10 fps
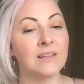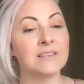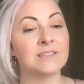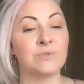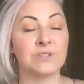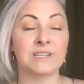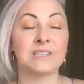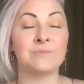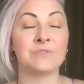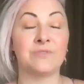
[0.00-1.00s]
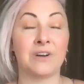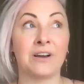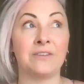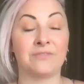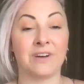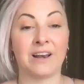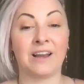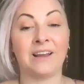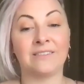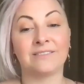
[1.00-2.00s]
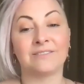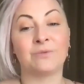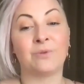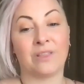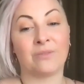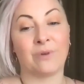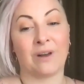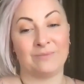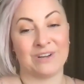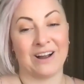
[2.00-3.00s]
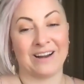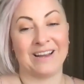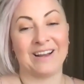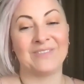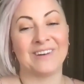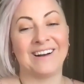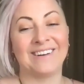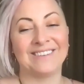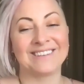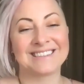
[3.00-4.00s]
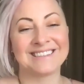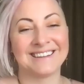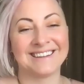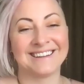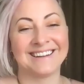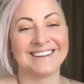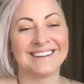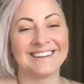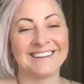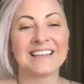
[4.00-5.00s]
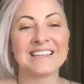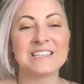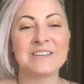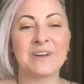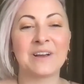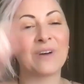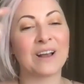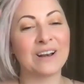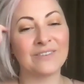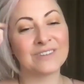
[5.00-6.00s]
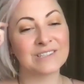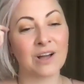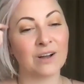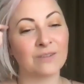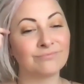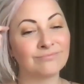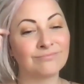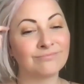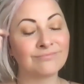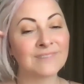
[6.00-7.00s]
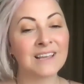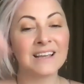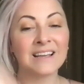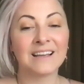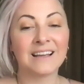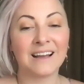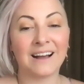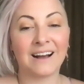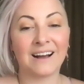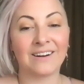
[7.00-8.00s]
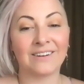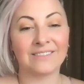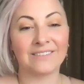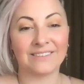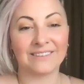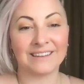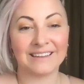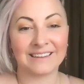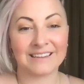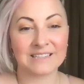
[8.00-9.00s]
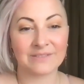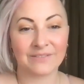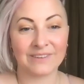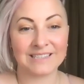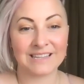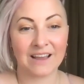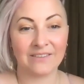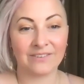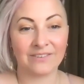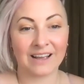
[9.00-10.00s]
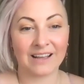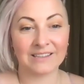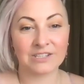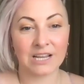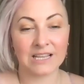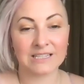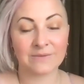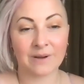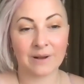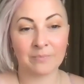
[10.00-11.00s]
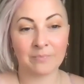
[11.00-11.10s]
This music seems very funny with what I'm talking about. Let's see if I can find a different song. Oh no, this one we saved. Okay, let's try this one.